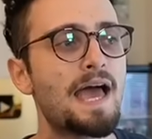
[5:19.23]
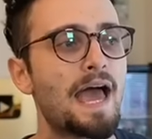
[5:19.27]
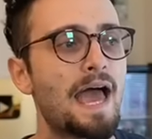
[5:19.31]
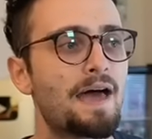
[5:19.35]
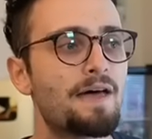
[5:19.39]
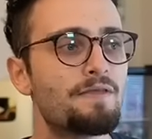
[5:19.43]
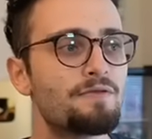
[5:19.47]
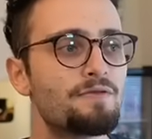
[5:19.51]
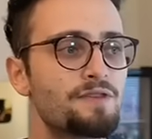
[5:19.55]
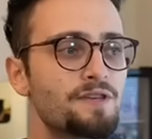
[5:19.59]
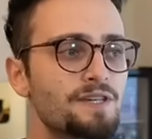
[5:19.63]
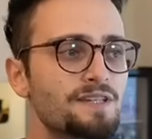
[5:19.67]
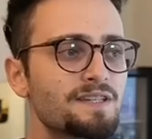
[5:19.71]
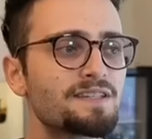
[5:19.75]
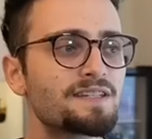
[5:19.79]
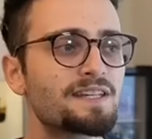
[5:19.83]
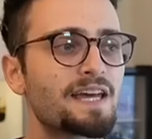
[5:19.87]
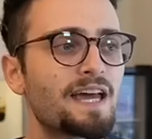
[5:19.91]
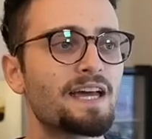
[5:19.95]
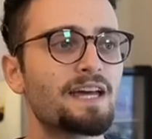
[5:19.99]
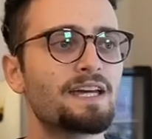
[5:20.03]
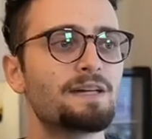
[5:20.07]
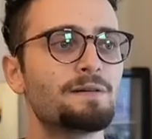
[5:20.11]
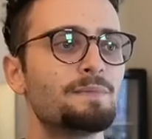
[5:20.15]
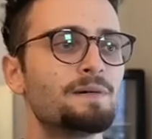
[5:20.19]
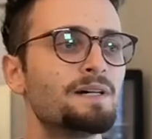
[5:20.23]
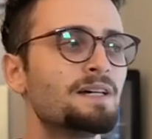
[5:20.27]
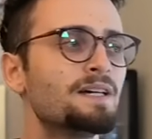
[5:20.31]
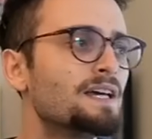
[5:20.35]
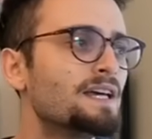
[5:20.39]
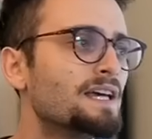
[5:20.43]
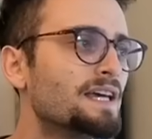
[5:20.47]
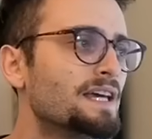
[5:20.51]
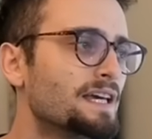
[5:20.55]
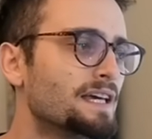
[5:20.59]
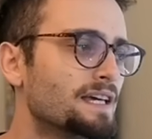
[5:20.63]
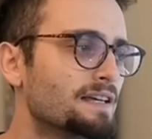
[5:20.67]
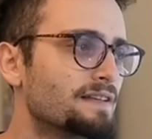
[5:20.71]
And this game,
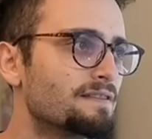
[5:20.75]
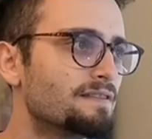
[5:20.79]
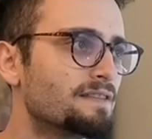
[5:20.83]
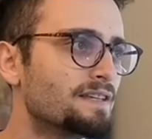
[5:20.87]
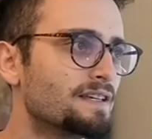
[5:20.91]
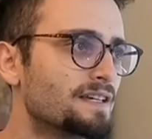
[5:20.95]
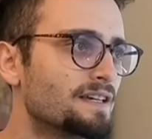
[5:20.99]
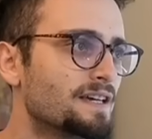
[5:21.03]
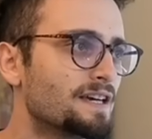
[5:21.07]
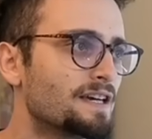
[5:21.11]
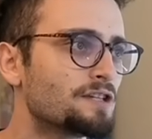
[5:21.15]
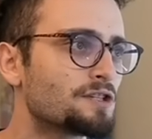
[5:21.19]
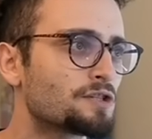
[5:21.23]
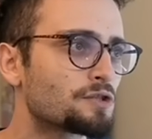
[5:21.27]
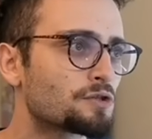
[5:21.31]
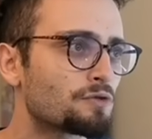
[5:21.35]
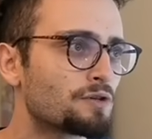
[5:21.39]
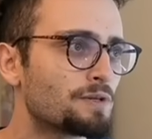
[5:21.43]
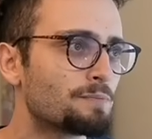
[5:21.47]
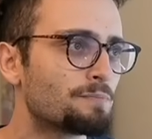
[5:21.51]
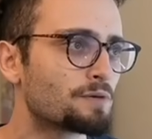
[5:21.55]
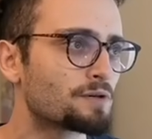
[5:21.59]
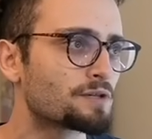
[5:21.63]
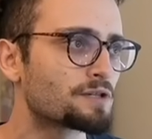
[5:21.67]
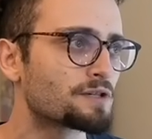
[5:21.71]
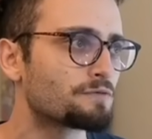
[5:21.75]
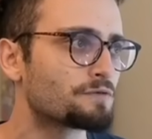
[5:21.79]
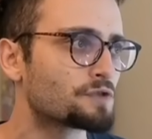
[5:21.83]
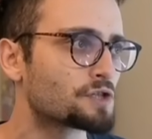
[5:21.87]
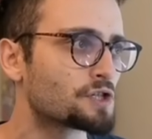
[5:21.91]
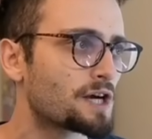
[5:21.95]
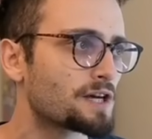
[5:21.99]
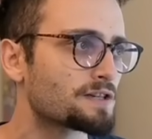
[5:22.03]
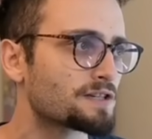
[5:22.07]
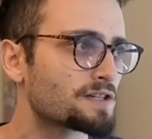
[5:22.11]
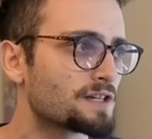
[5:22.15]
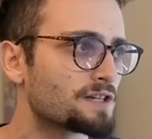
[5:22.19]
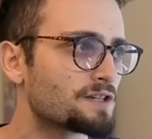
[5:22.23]
in the history books of
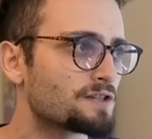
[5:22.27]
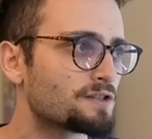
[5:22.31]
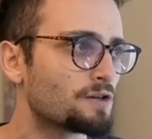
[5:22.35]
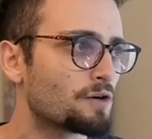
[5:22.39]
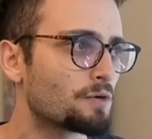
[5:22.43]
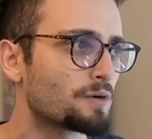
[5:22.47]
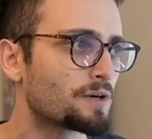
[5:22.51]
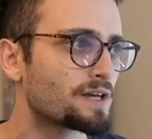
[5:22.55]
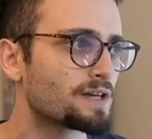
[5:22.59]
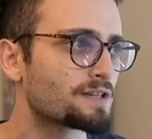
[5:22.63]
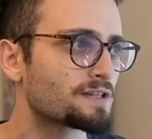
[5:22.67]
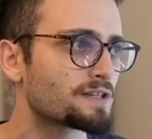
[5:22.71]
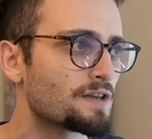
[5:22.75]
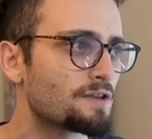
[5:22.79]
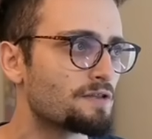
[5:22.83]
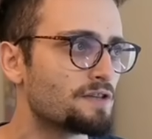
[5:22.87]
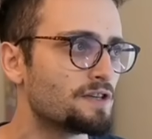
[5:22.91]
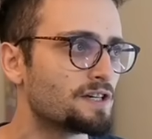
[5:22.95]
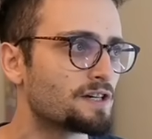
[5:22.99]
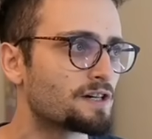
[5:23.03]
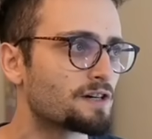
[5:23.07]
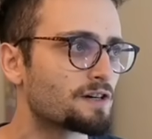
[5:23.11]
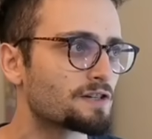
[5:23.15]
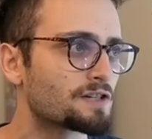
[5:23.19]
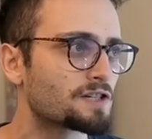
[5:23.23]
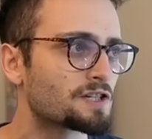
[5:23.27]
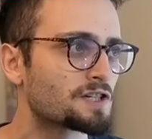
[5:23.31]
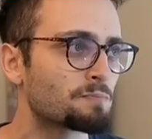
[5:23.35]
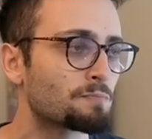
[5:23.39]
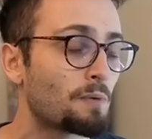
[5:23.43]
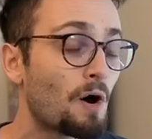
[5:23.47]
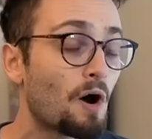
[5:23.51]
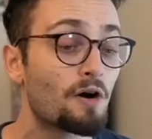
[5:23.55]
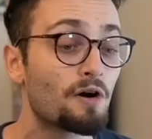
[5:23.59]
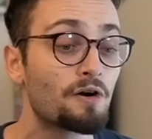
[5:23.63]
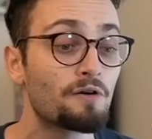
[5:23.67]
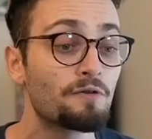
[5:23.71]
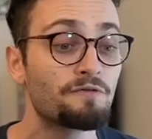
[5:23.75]
chess, is known as the
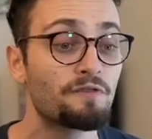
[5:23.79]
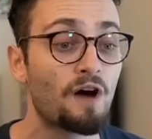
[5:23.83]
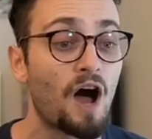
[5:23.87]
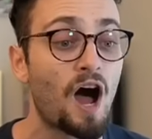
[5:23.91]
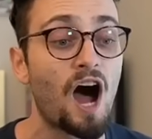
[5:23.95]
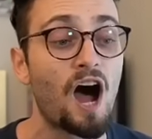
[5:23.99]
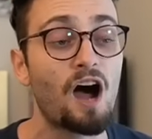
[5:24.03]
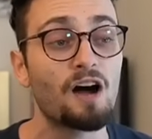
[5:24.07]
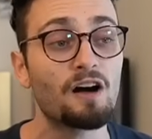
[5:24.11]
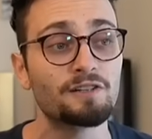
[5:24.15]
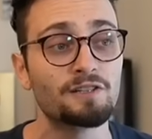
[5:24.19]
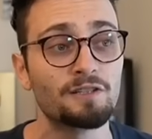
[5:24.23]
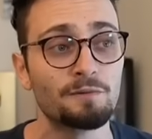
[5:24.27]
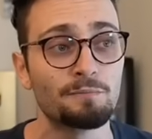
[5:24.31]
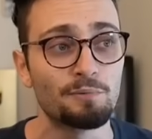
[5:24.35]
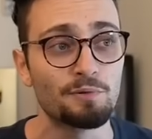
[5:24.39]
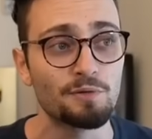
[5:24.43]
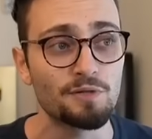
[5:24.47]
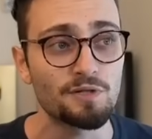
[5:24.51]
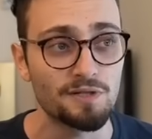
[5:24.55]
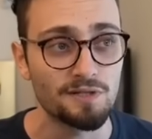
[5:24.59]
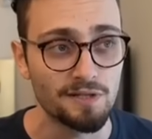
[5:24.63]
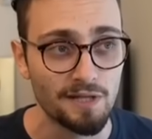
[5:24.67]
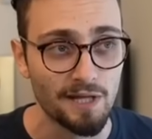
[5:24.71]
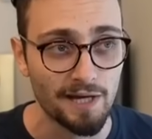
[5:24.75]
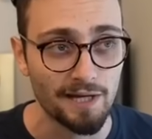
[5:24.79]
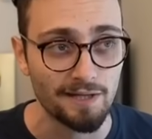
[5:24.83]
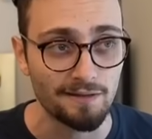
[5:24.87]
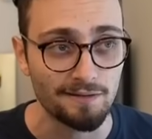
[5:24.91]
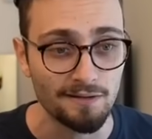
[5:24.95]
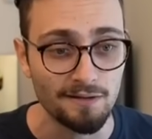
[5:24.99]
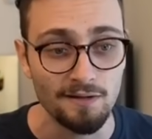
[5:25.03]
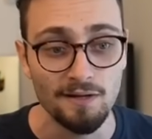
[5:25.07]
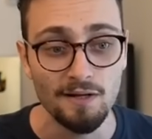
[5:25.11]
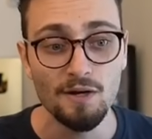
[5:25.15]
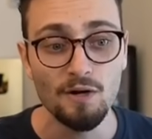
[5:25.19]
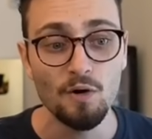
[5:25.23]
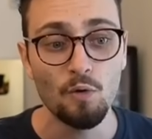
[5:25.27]
Kasparov Octopus Knight.
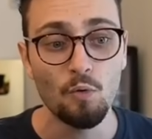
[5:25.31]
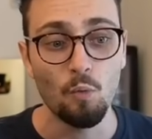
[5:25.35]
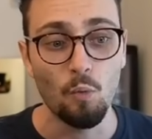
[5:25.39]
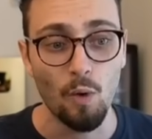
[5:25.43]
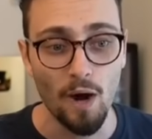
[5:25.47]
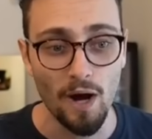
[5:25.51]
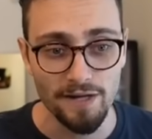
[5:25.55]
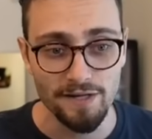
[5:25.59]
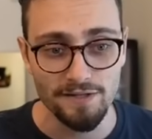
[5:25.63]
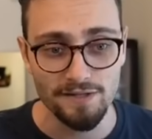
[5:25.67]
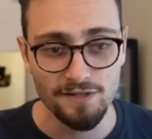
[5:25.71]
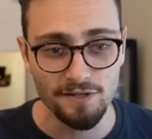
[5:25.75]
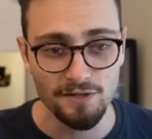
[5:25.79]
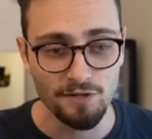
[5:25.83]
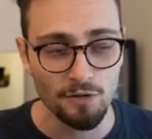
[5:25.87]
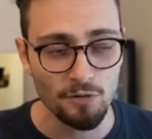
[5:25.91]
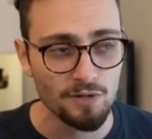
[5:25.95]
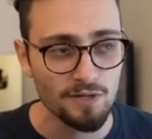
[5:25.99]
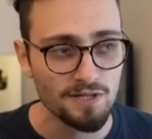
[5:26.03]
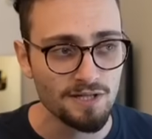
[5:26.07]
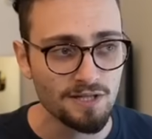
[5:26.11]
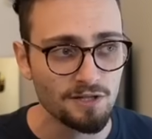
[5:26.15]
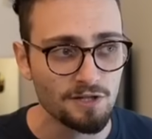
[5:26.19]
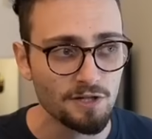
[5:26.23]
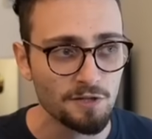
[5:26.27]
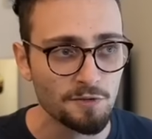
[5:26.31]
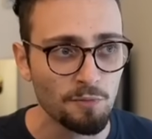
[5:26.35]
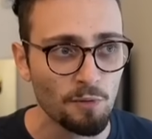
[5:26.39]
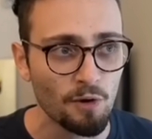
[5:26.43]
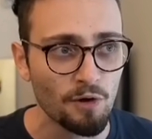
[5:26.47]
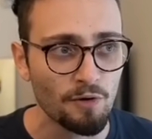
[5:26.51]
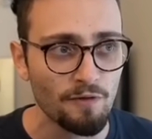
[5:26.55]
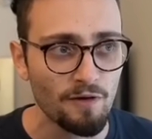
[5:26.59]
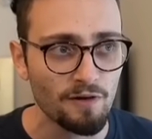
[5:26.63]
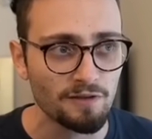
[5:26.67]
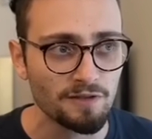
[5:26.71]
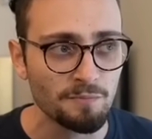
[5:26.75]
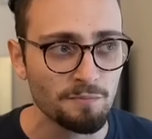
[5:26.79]
Why is it known as the
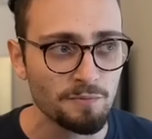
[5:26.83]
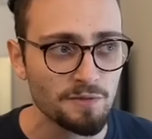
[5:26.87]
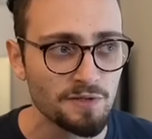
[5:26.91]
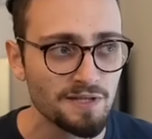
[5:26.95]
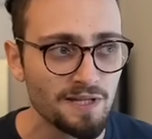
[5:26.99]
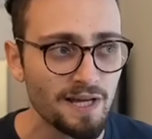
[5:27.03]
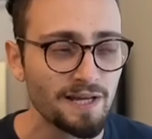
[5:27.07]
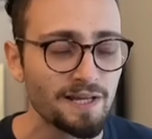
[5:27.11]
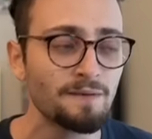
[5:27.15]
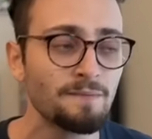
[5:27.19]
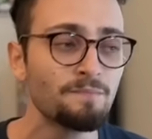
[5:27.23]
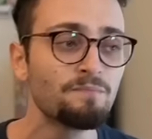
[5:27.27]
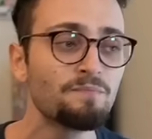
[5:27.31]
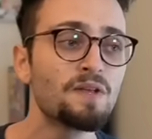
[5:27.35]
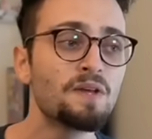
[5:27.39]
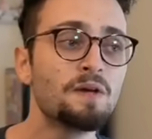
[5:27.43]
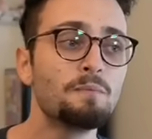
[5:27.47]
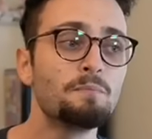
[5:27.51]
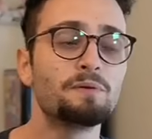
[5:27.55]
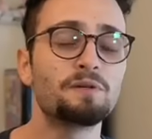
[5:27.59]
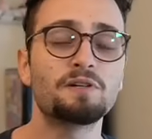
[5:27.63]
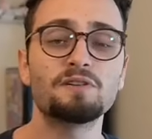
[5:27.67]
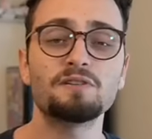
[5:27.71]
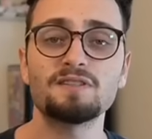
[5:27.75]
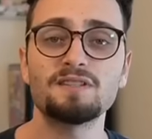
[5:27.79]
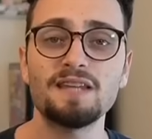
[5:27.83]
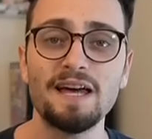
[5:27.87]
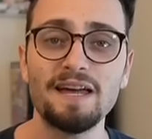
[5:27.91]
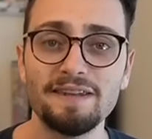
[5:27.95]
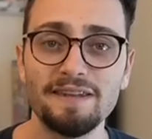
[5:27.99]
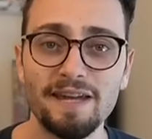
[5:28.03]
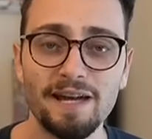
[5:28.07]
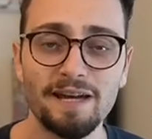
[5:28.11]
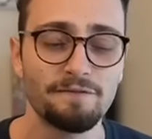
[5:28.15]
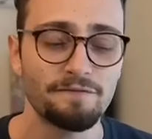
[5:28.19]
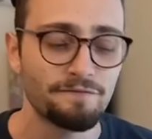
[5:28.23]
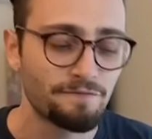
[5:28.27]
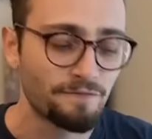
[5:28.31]
Kasparov Octopus Knight? Because that
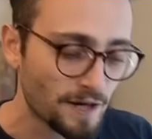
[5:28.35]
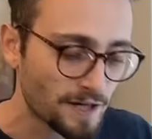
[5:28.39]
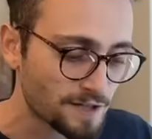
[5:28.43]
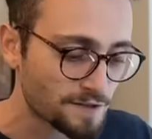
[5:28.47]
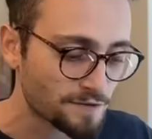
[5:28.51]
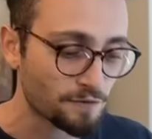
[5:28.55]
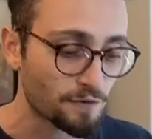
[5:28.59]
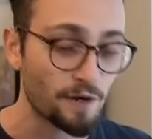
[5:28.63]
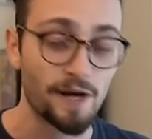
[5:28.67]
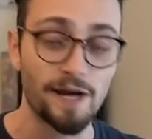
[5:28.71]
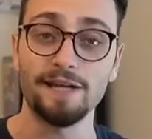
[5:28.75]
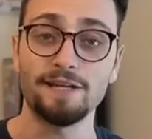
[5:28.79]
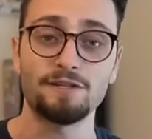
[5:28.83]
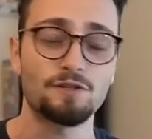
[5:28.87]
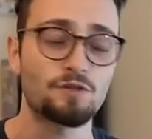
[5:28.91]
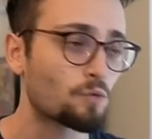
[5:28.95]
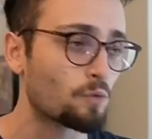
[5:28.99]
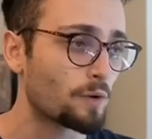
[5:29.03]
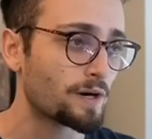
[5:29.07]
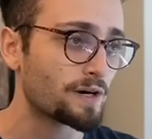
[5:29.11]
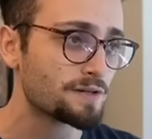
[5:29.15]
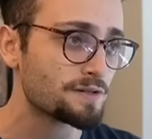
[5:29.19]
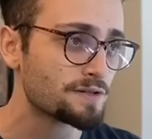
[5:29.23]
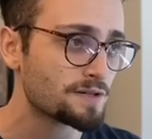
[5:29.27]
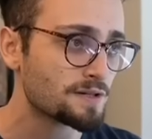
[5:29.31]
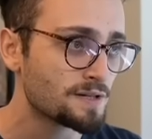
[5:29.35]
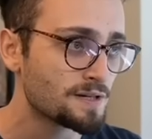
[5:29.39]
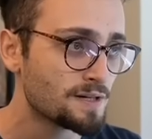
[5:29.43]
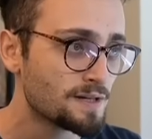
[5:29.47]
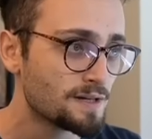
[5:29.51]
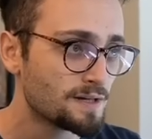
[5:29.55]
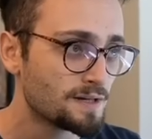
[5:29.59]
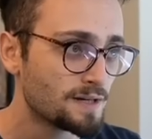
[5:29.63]
knight fights for eight squares.